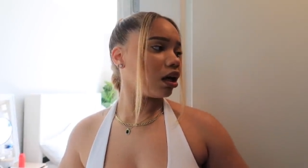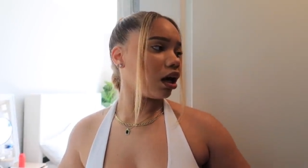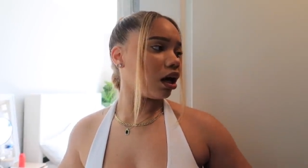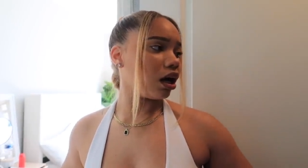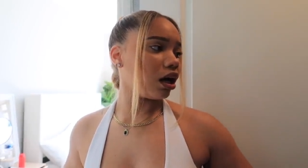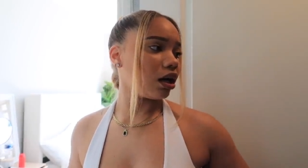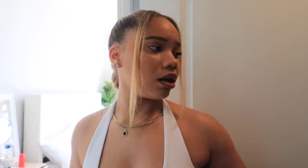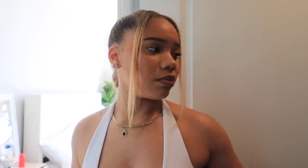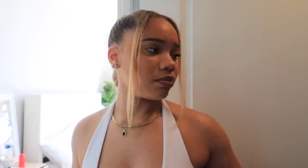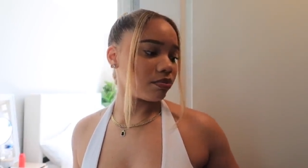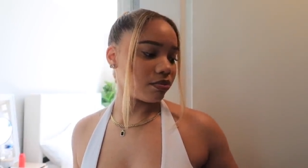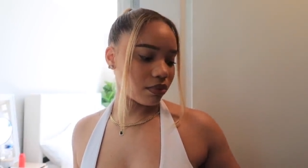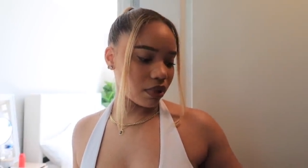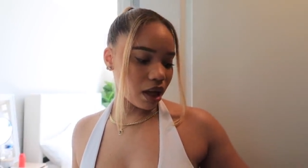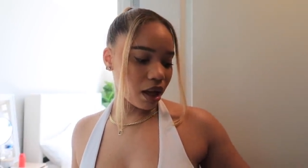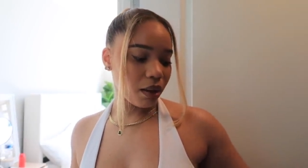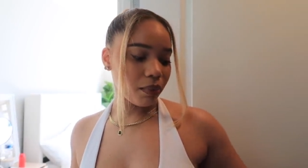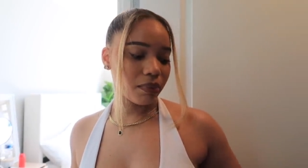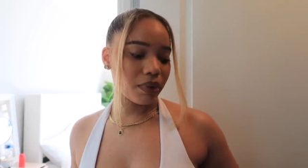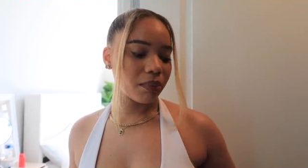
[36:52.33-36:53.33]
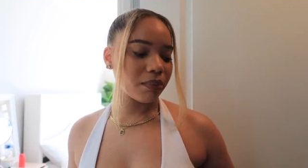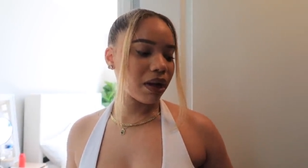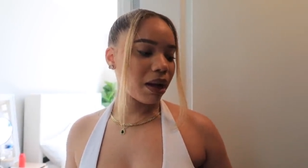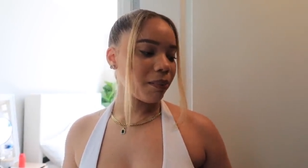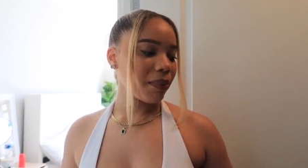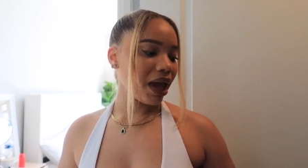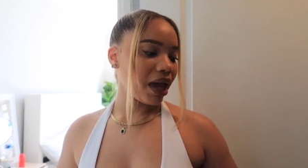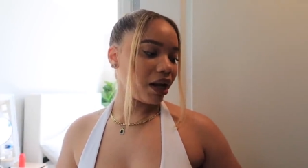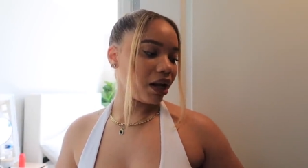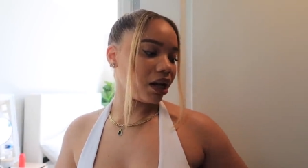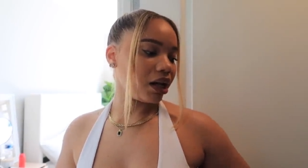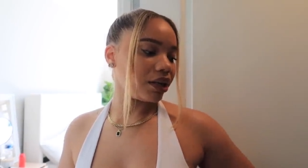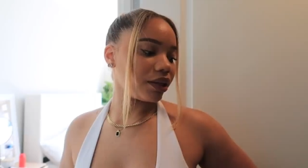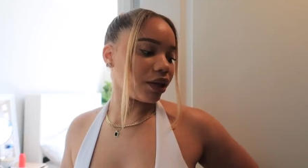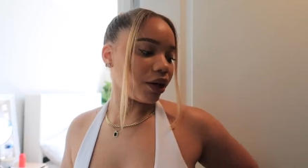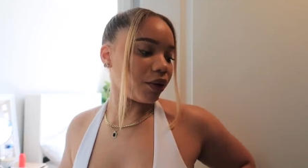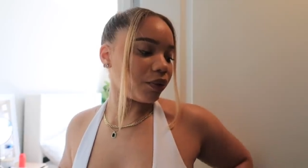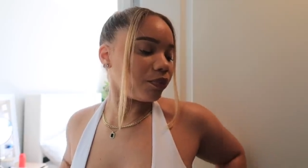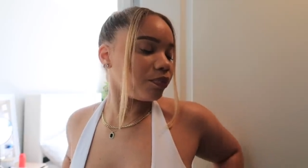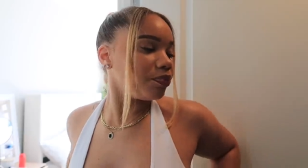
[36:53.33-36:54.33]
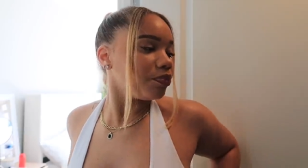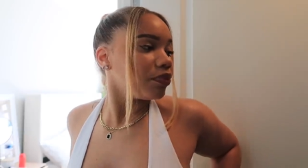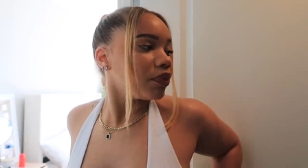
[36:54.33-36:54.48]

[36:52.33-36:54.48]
um but i'm not mad at it though